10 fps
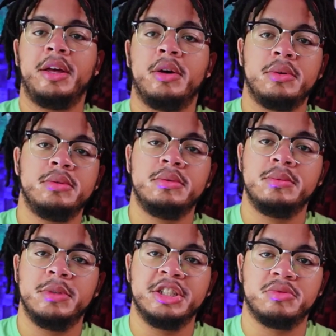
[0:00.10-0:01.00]
yo,
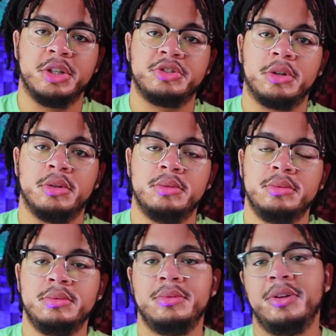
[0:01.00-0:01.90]
it's Retro.
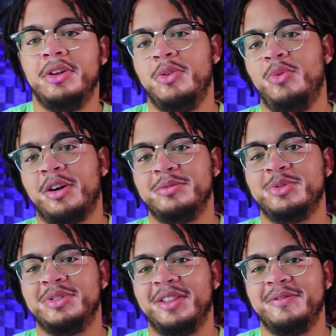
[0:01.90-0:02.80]
Welcome to
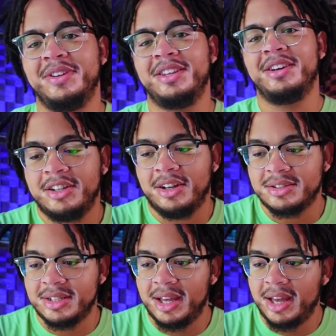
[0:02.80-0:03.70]
another video. Y'all,
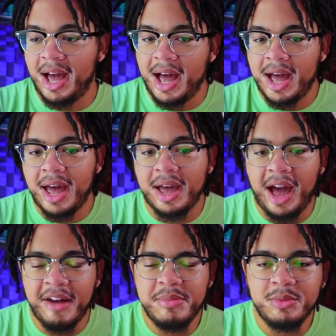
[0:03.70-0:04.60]
today
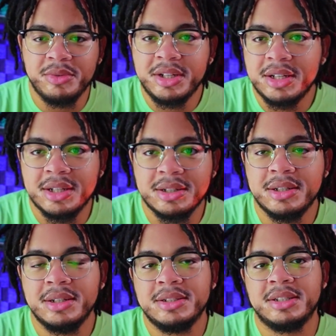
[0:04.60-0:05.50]
I've been reading
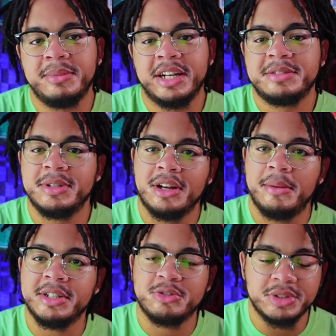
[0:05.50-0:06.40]
some X-Men
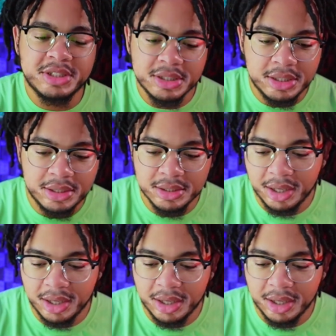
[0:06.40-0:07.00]
comics recently.